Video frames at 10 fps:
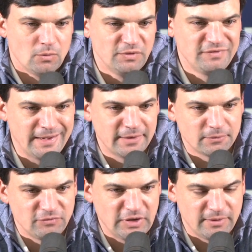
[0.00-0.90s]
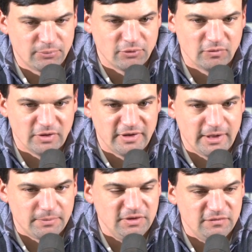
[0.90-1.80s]
We've got to improve our
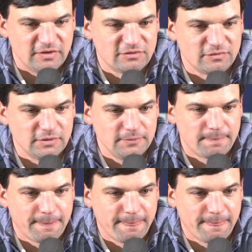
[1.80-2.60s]
depth defensively.